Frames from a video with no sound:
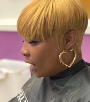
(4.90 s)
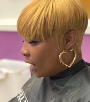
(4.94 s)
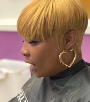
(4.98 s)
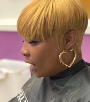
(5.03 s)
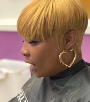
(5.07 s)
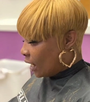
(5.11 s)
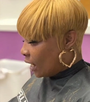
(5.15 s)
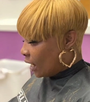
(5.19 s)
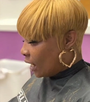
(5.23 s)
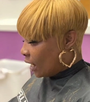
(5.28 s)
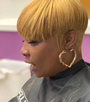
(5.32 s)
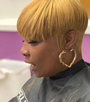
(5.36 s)

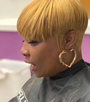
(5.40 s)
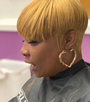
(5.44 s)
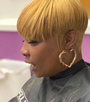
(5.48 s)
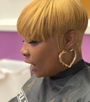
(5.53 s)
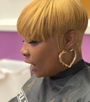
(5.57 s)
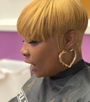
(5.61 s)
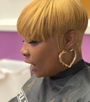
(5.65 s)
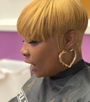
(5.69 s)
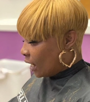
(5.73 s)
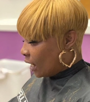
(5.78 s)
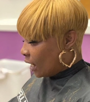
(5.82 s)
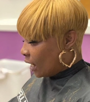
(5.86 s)

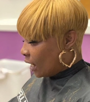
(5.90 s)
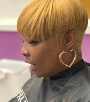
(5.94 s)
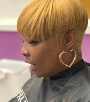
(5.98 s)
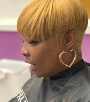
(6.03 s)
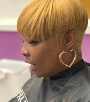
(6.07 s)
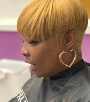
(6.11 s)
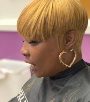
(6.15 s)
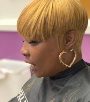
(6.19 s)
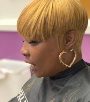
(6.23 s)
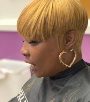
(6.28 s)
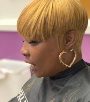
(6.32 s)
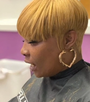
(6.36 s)

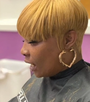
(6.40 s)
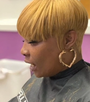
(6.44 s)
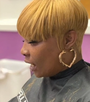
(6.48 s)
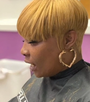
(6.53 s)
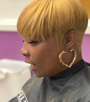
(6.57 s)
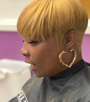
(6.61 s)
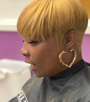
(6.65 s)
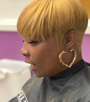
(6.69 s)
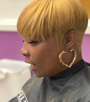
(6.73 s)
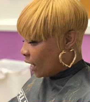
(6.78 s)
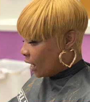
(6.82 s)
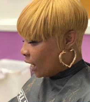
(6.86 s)

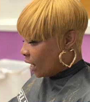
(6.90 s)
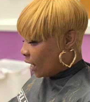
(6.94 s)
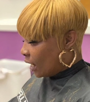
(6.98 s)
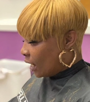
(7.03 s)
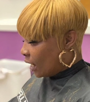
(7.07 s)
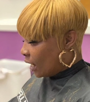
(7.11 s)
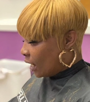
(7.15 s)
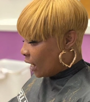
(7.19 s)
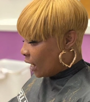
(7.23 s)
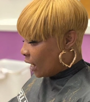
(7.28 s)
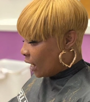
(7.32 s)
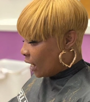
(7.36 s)

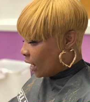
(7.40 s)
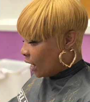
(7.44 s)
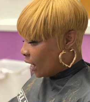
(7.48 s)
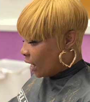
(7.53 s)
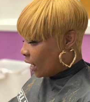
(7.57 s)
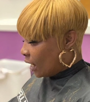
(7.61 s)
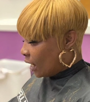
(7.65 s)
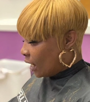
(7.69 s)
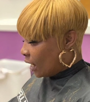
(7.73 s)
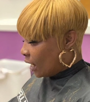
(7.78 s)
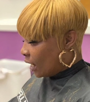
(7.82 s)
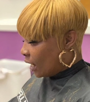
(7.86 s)

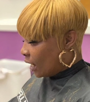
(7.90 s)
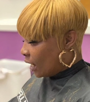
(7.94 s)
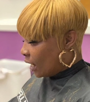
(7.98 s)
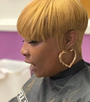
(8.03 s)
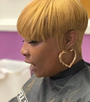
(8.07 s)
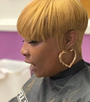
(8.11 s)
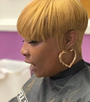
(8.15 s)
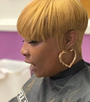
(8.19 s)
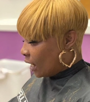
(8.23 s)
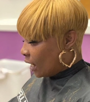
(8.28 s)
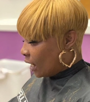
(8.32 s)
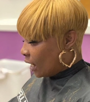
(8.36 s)

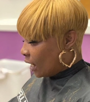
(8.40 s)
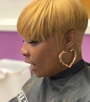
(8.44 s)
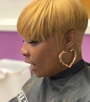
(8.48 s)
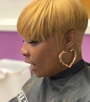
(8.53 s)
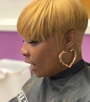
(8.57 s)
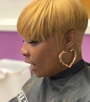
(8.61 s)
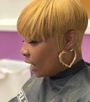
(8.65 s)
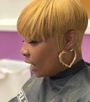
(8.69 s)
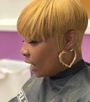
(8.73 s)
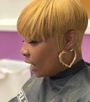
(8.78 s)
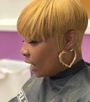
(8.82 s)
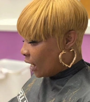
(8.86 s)

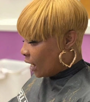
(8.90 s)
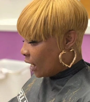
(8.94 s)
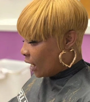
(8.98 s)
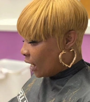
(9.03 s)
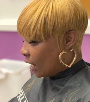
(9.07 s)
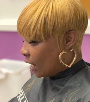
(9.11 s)
[no speech]